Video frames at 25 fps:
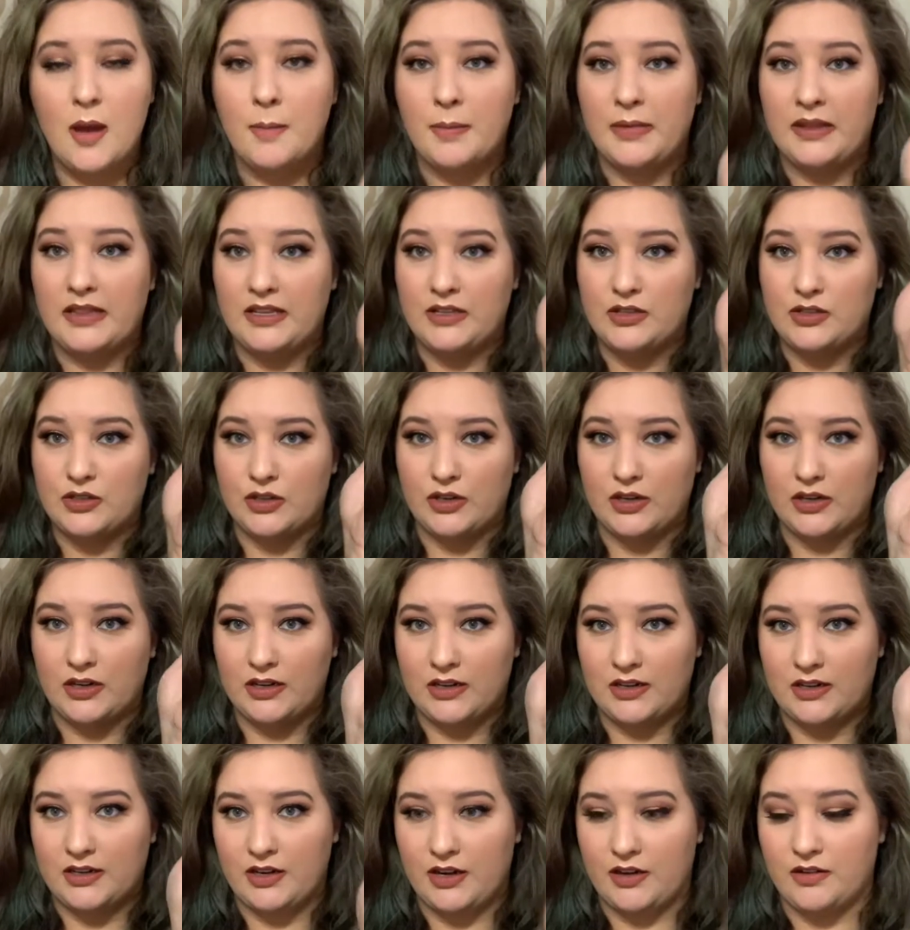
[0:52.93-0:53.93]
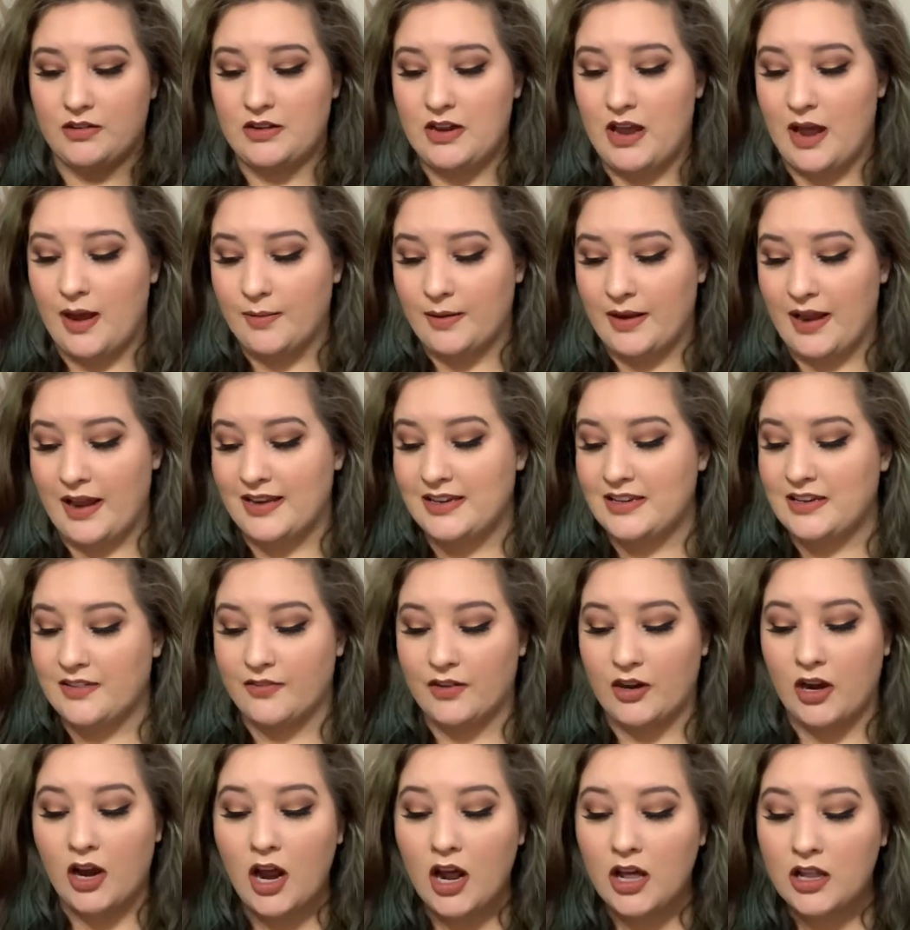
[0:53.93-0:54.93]
But these are, you know, I've got
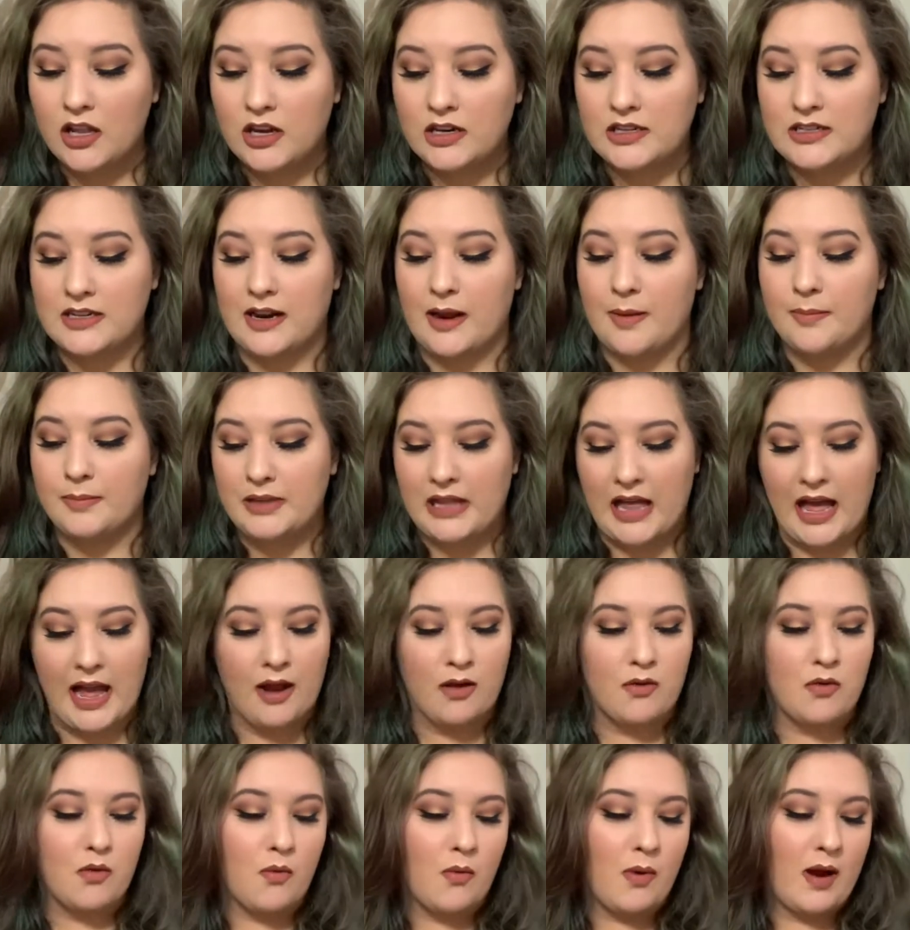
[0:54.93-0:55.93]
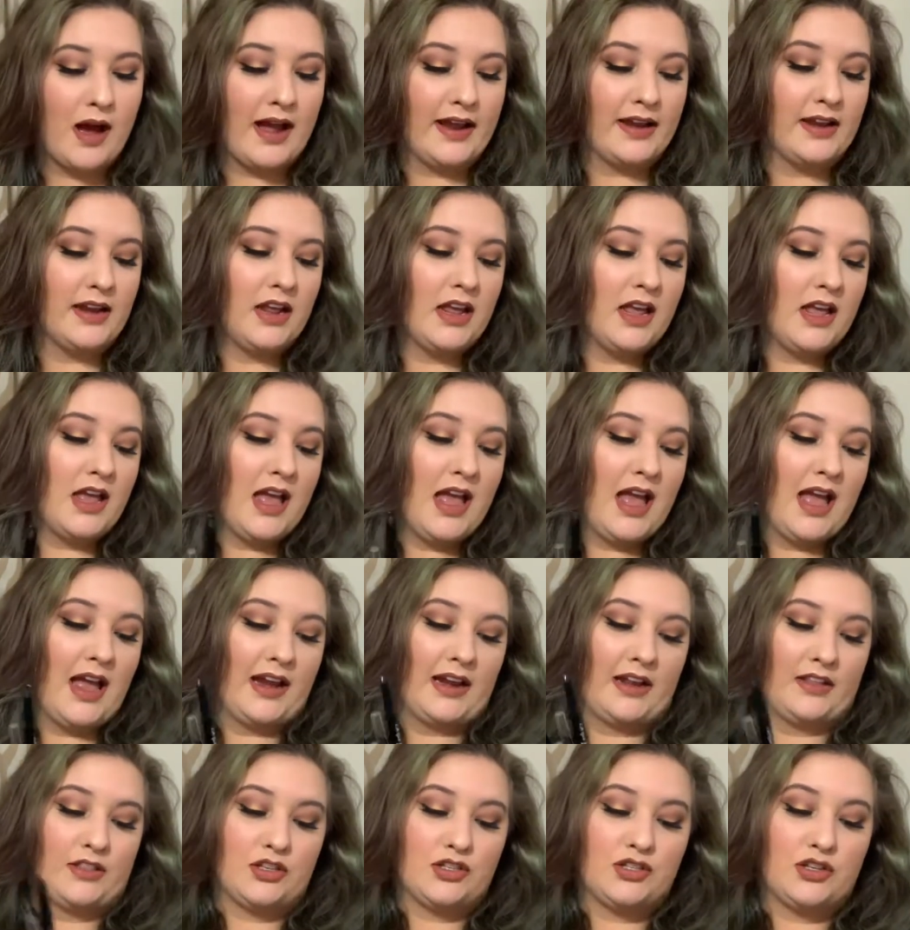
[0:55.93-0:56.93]
different colors. I got black, white,
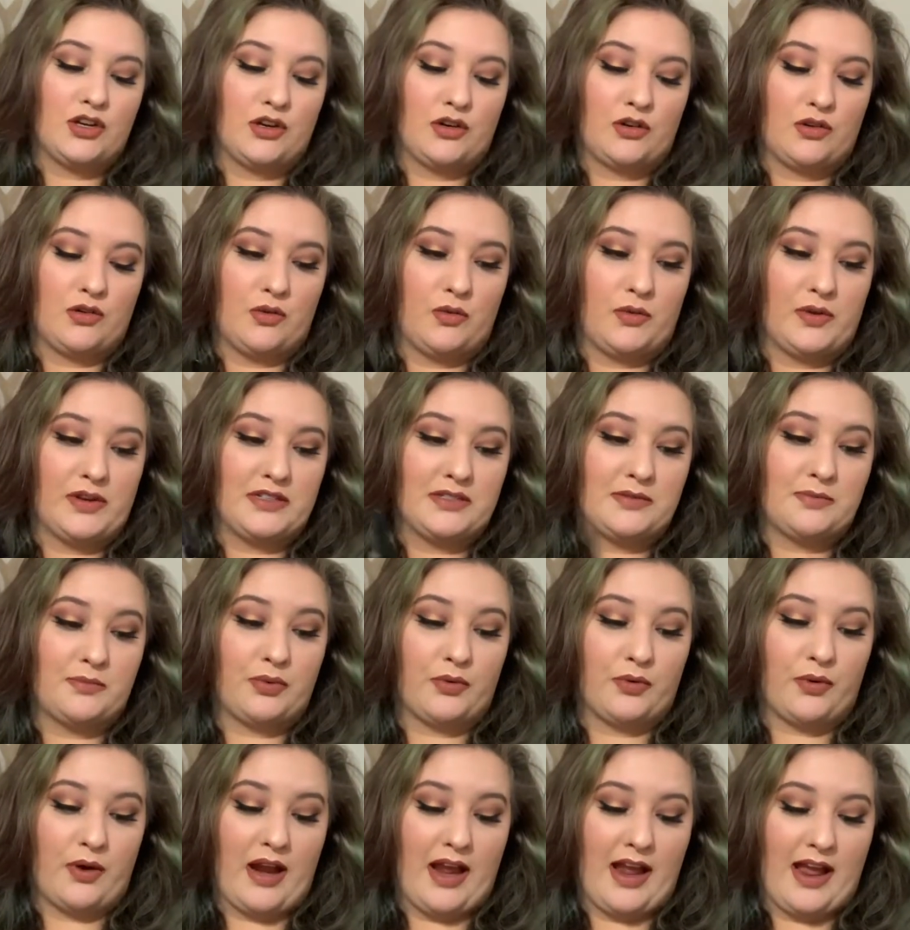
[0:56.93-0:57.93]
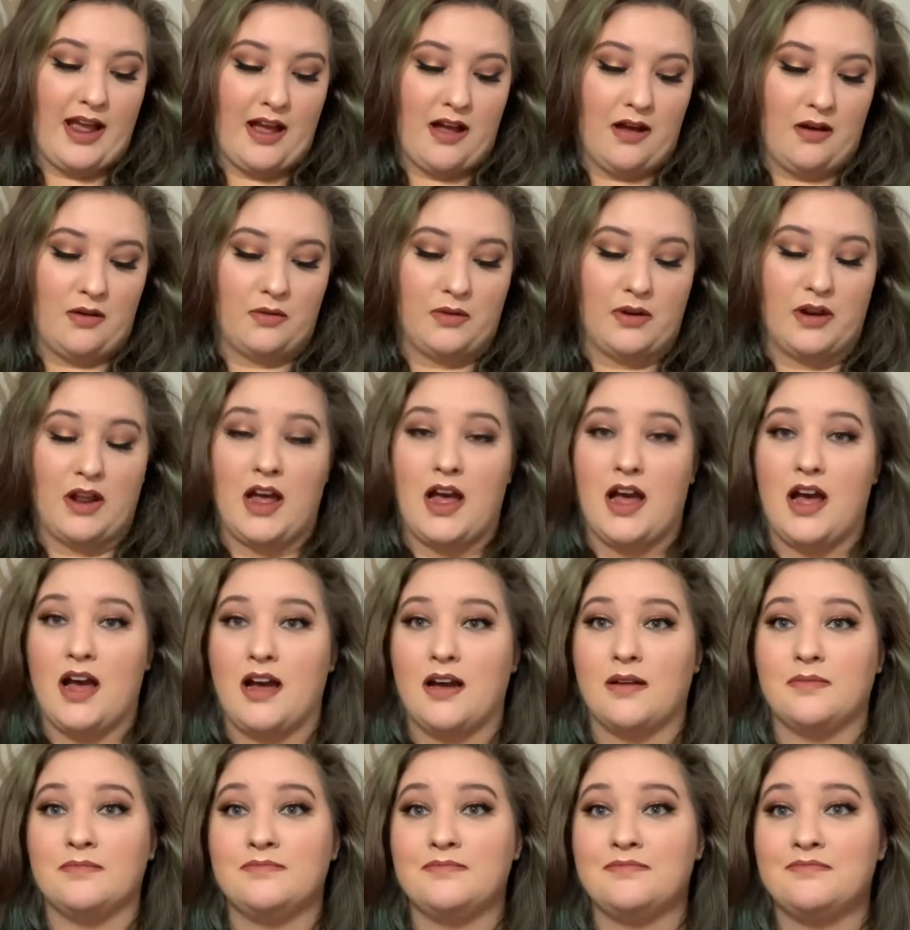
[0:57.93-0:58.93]
I got the turquoise,
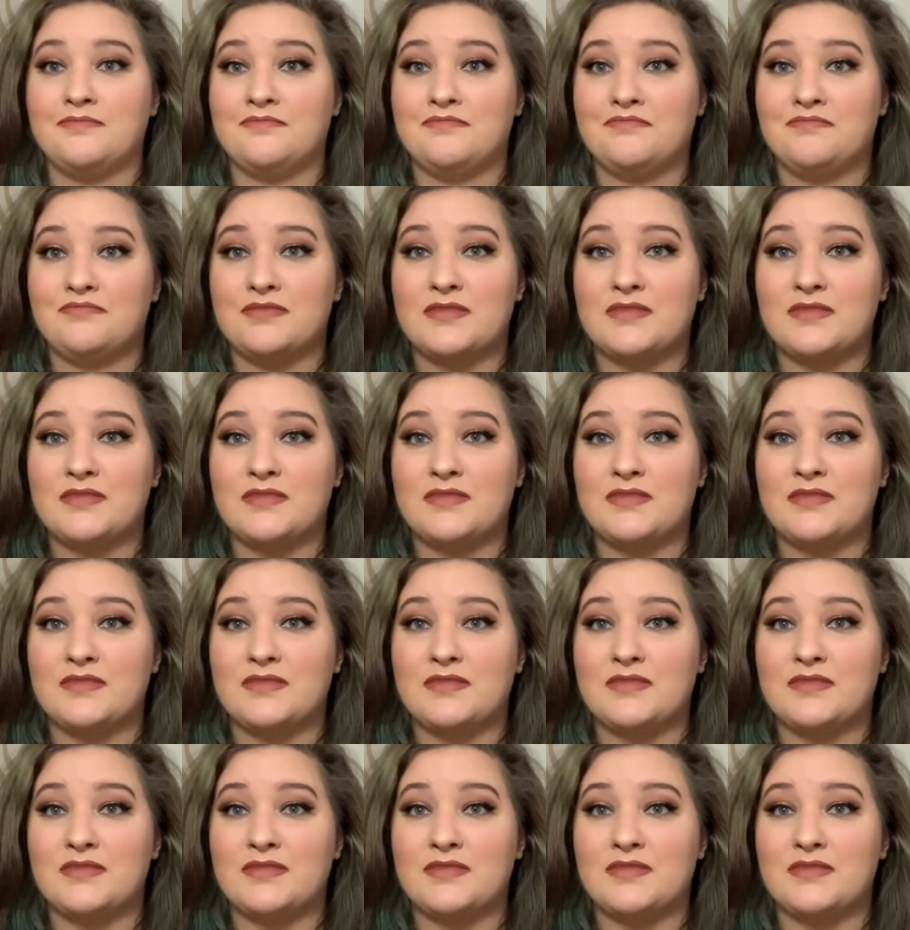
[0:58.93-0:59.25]
brown.